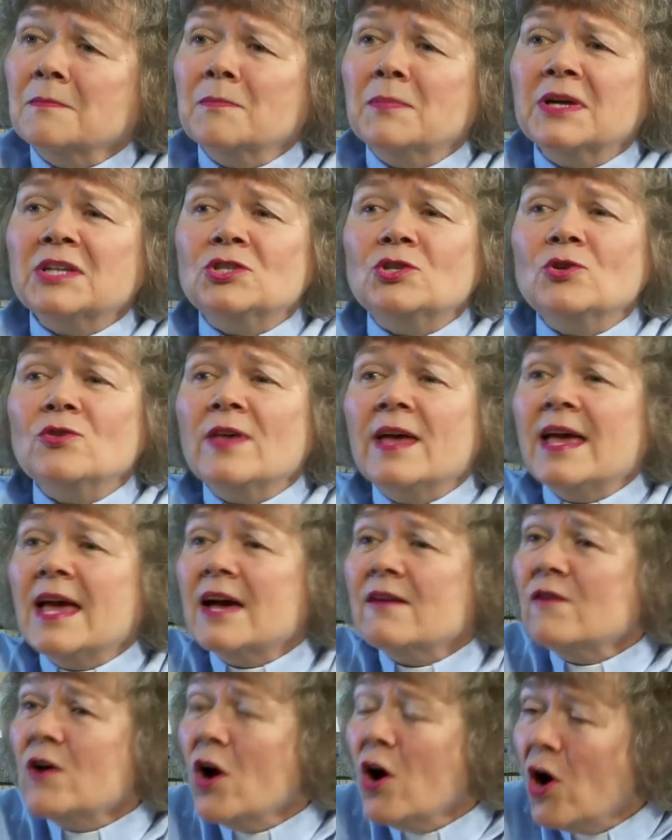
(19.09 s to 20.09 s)
But do they
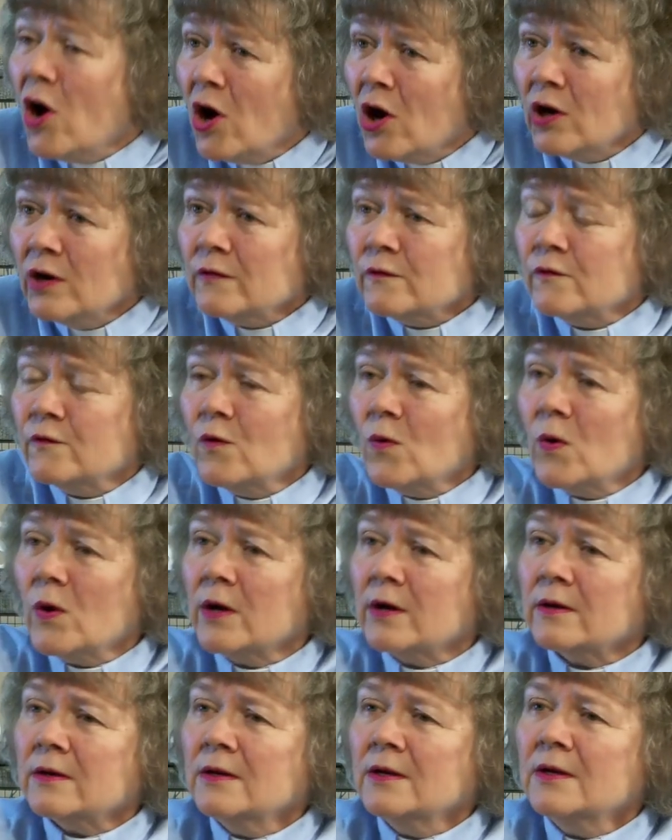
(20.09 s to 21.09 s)
have a heart
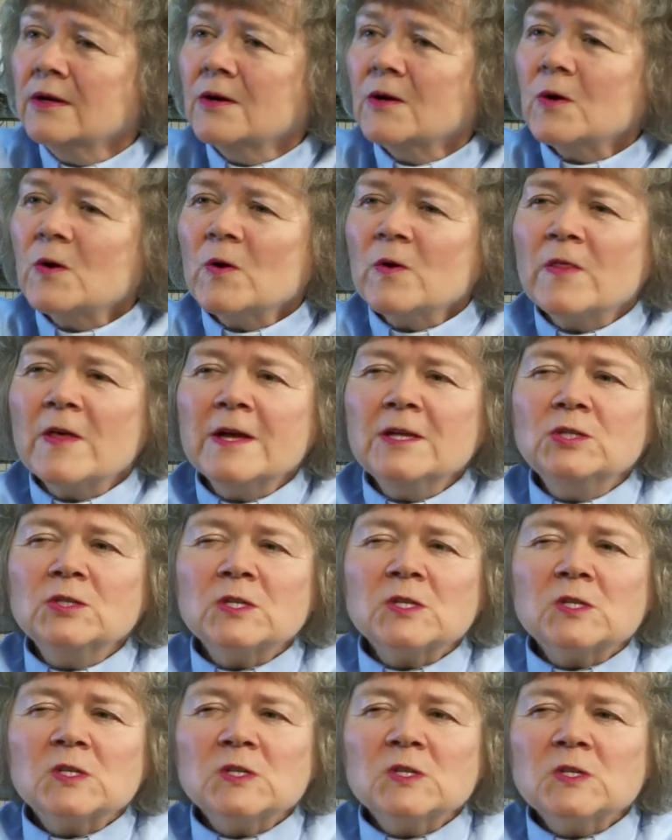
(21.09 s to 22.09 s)
for it? Or are they
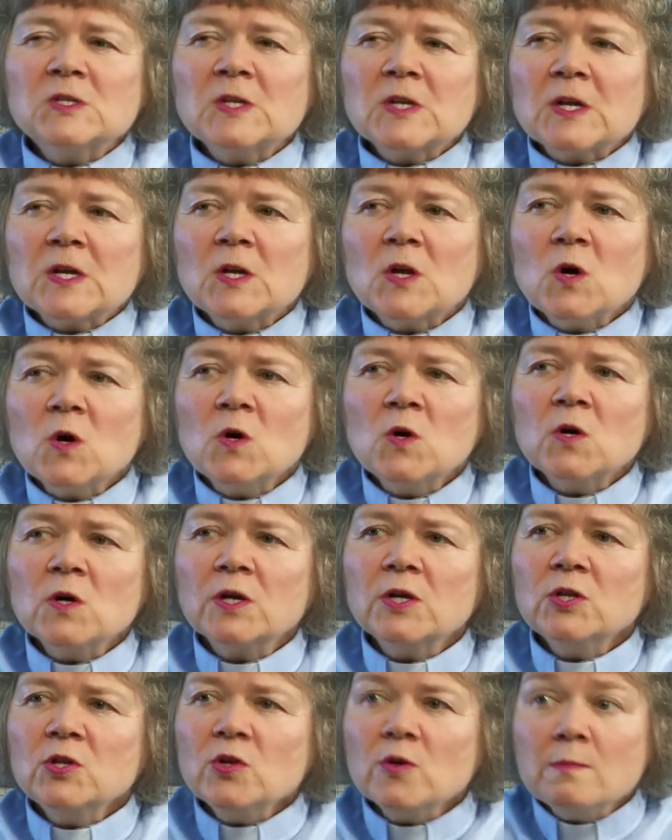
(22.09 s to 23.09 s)
just sticking a
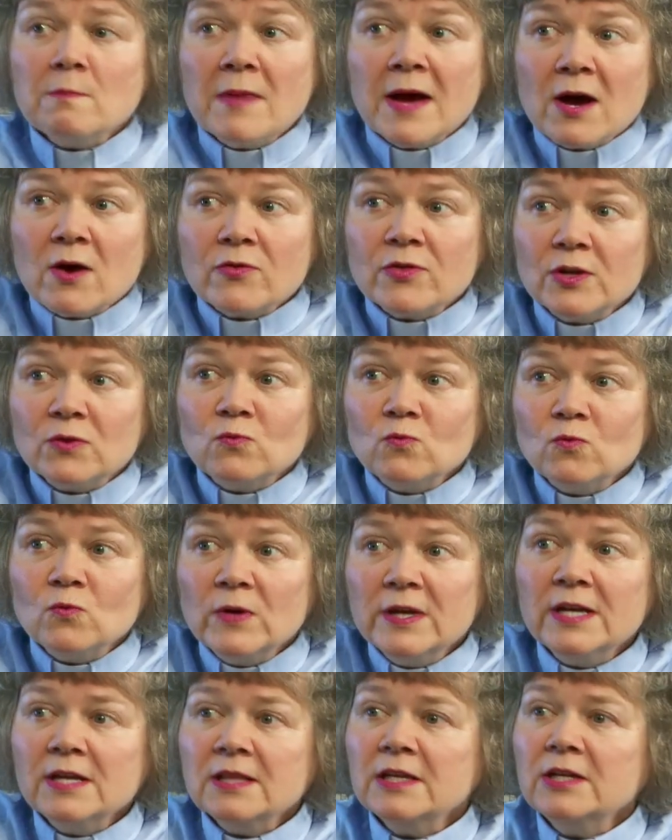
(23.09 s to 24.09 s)
hook in your mouth and
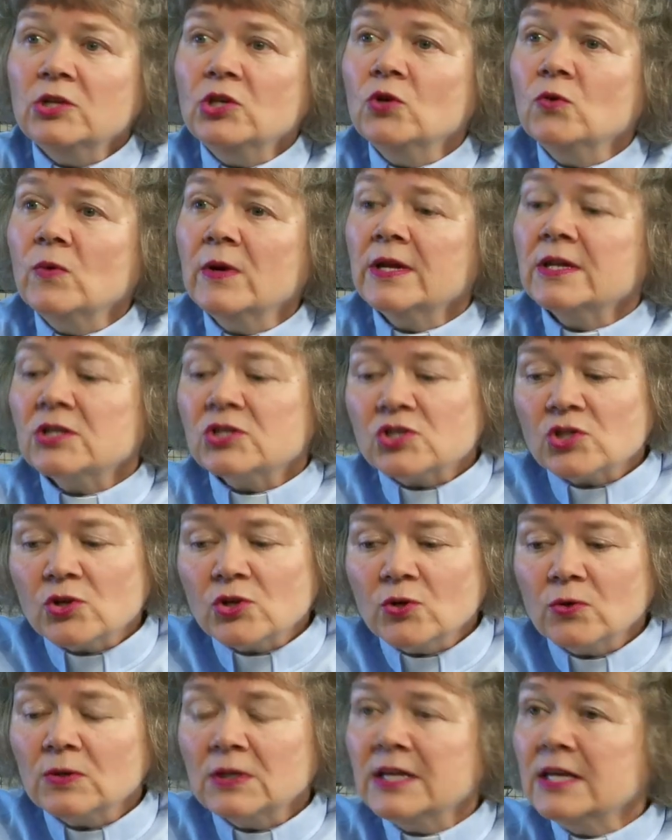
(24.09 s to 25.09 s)
reeling you in so
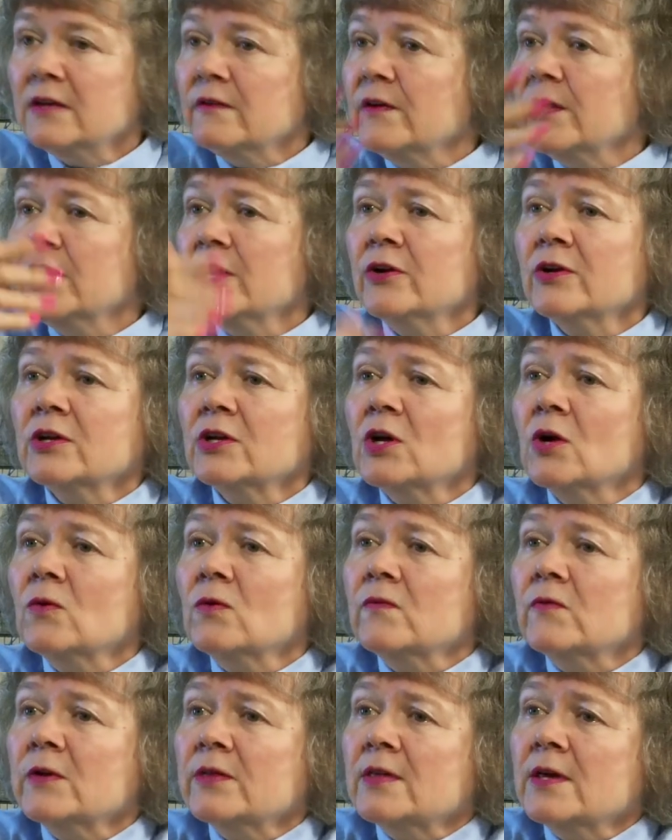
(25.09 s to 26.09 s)
you'll leave here and
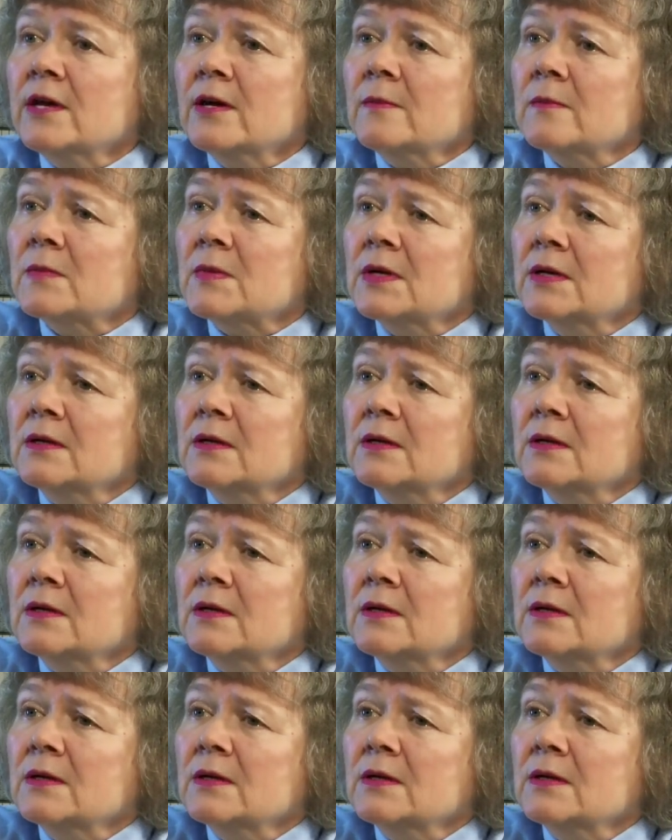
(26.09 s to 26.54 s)
go with them?